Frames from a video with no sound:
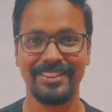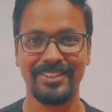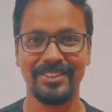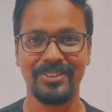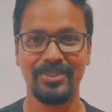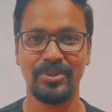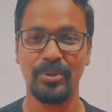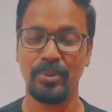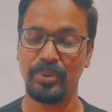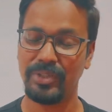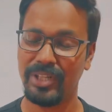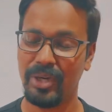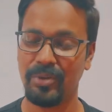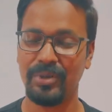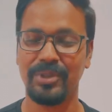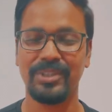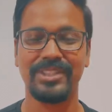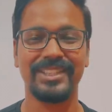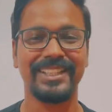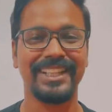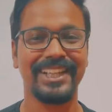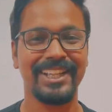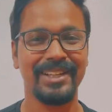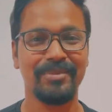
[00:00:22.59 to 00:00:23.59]
So, without
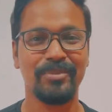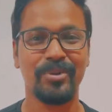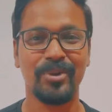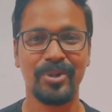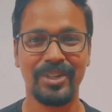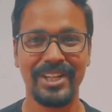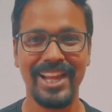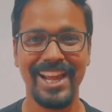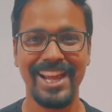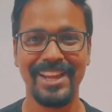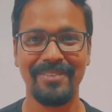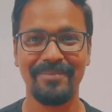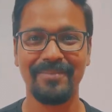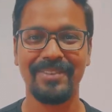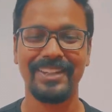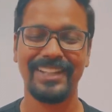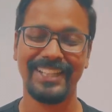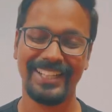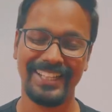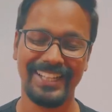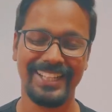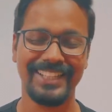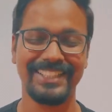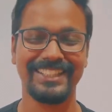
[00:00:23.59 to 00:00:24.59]
wasting any more time,
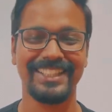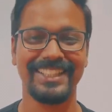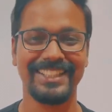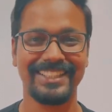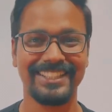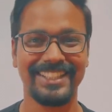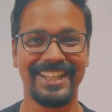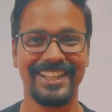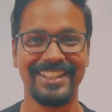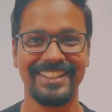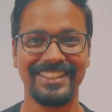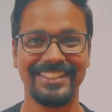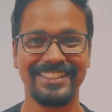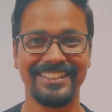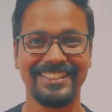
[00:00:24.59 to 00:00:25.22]
let's get started.